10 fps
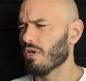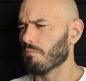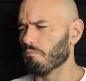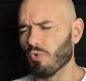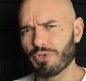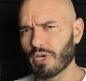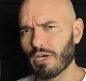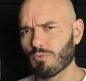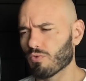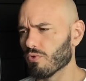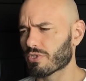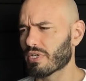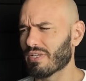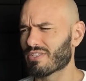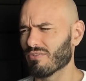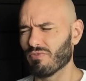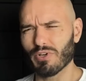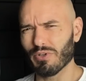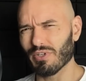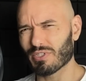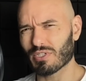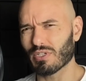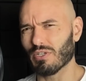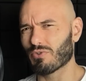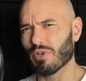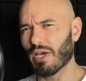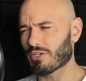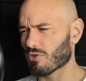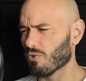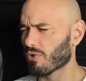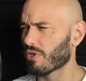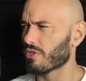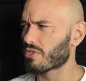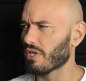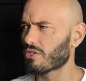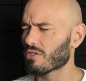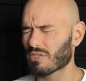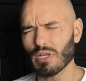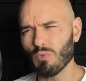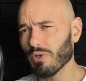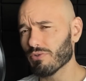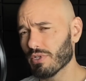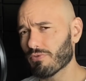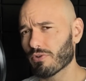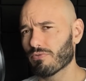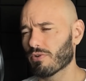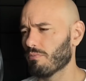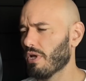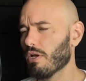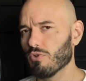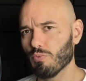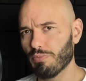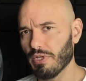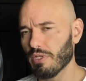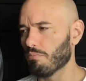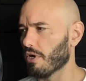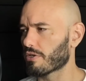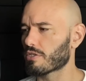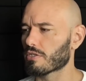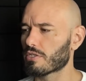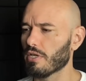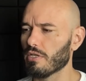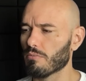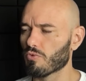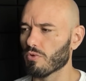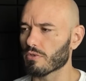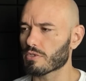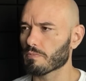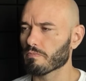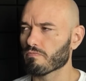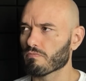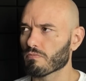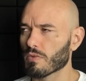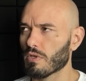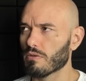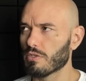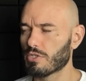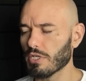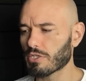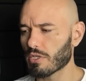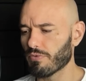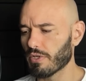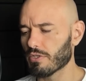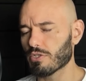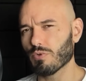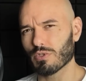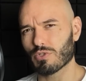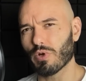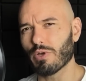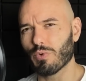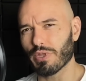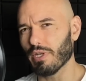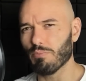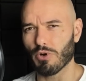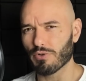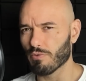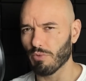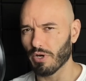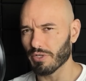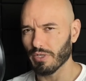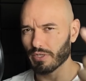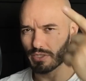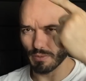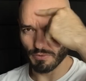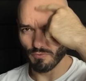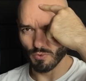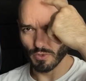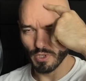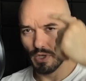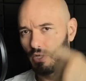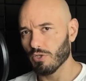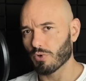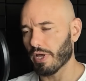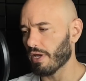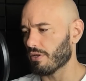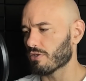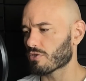Muay Thai rule sets in various international organizations, they will differ from Lumpini Boxing Stadium rules. The gist of it is you can strike with any part of the body except for your head, so